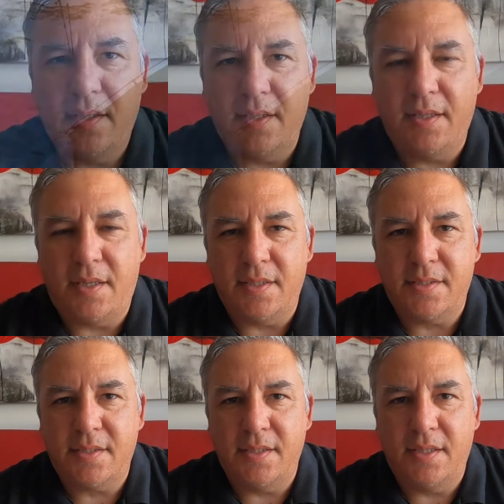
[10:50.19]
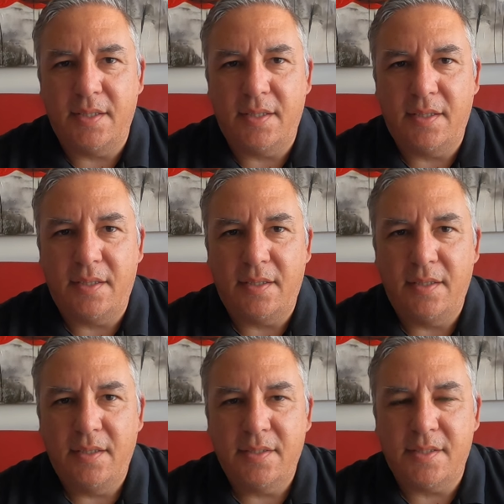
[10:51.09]
He does
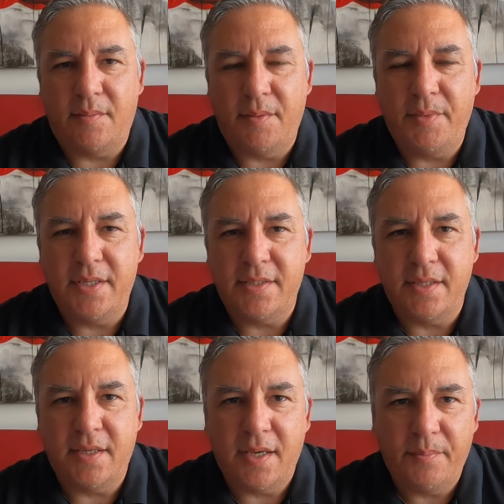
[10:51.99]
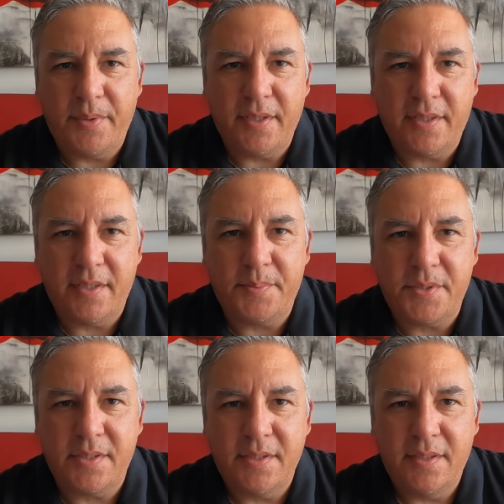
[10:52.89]
some amazing camping
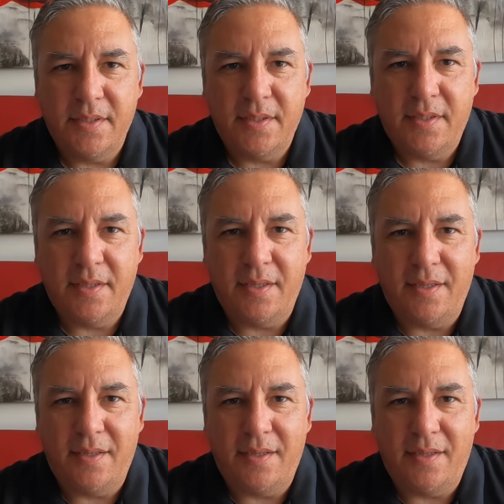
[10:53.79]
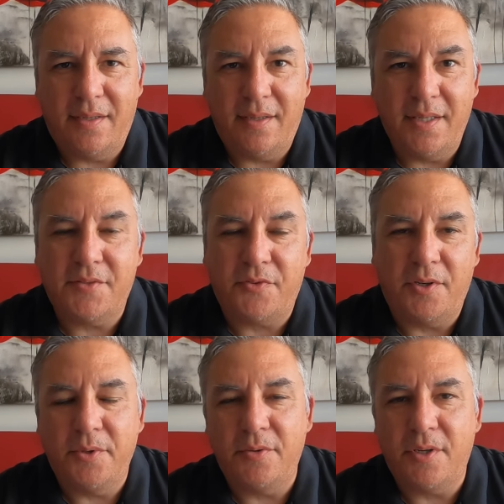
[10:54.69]
trips. He's
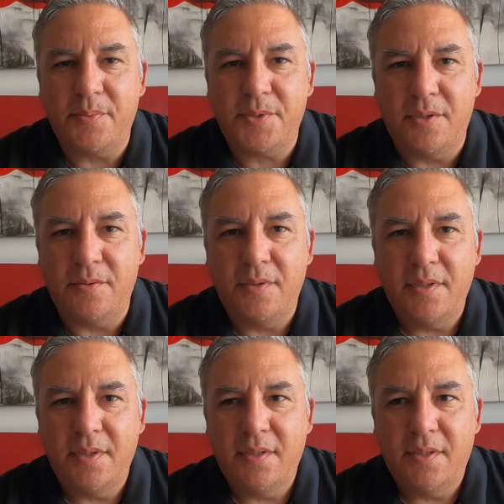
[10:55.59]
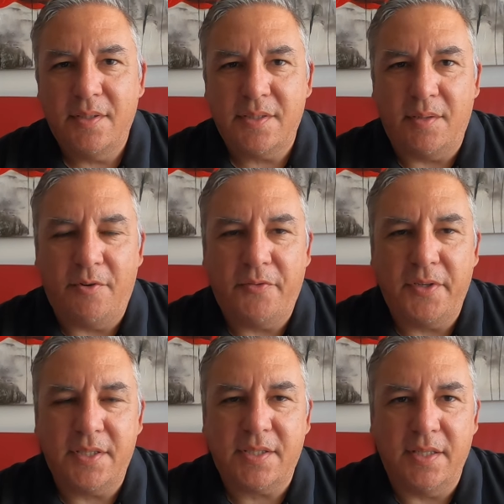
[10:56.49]
from Europe, so some of
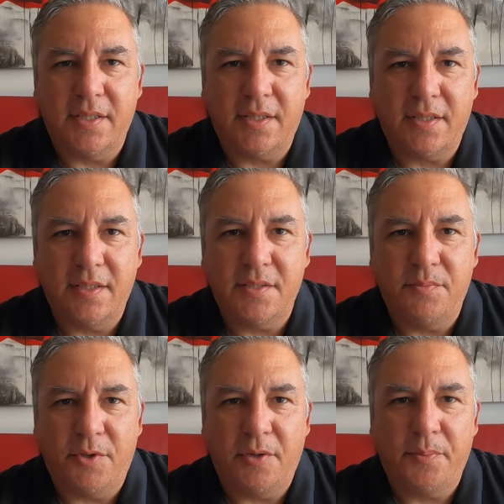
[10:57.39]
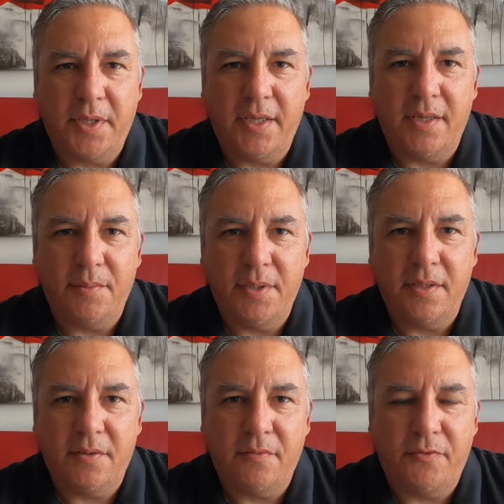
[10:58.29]
his kit is more
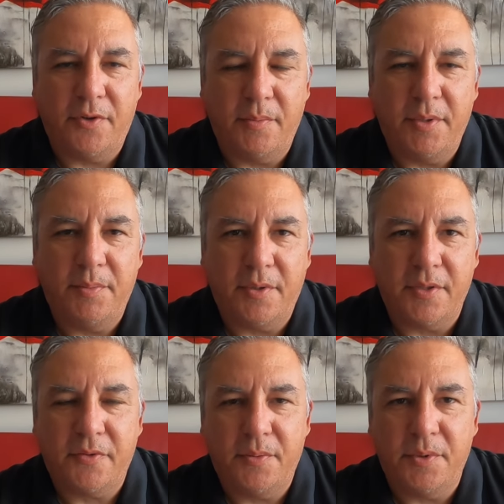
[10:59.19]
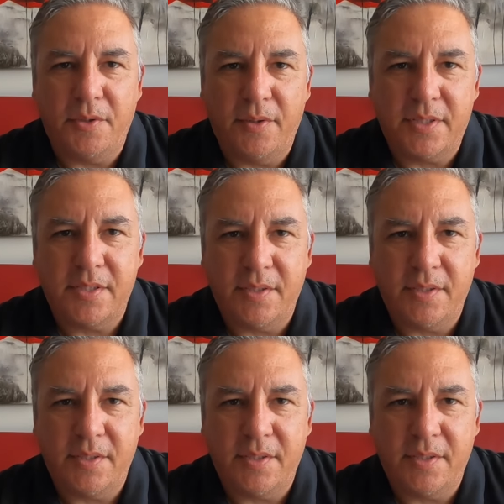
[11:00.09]
obtainable for me, because from the US